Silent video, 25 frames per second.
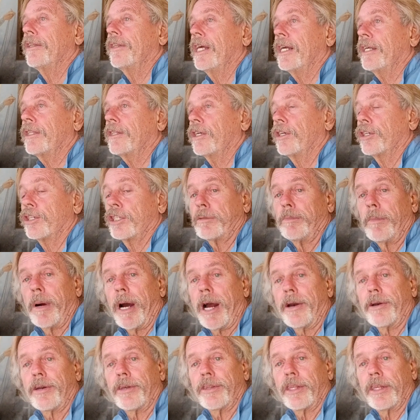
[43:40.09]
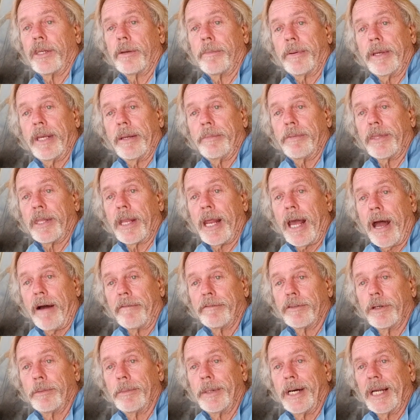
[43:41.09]
think they're smarter than the people that
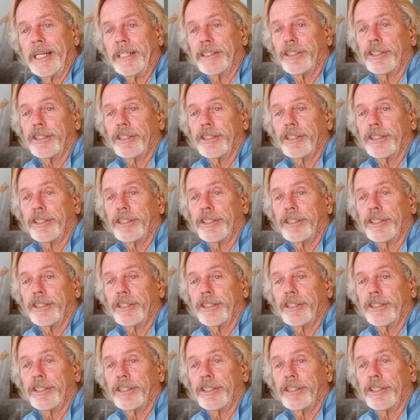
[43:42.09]
have no money.